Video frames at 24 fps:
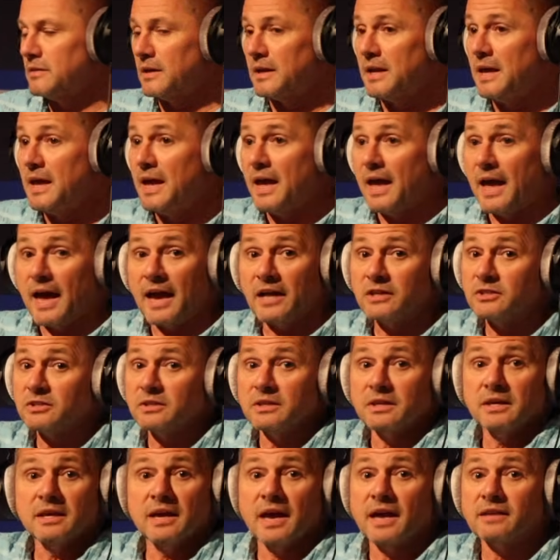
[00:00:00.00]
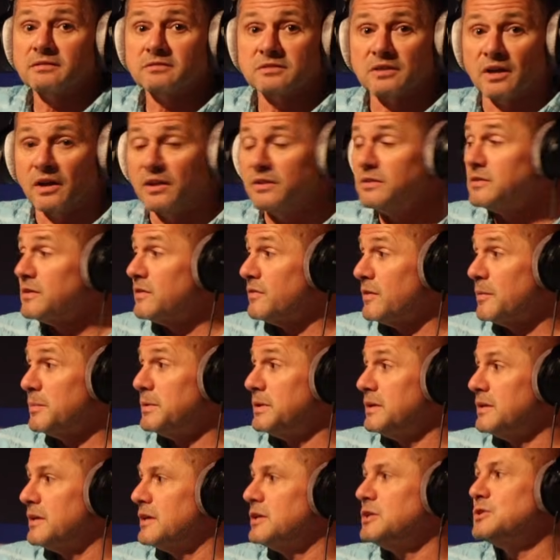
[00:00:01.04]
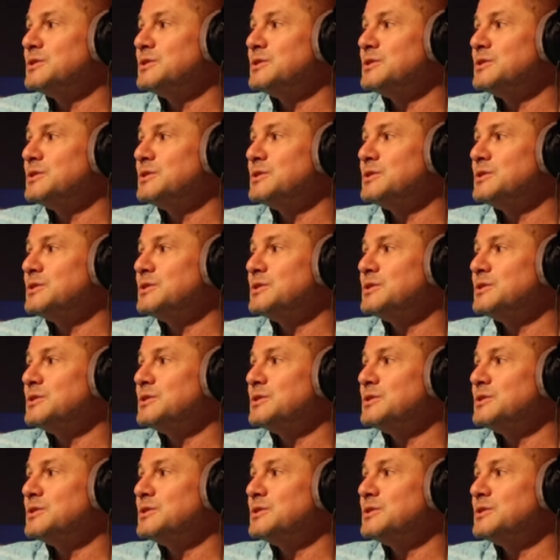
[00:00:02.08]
Like, actually, he has tons of them and do that.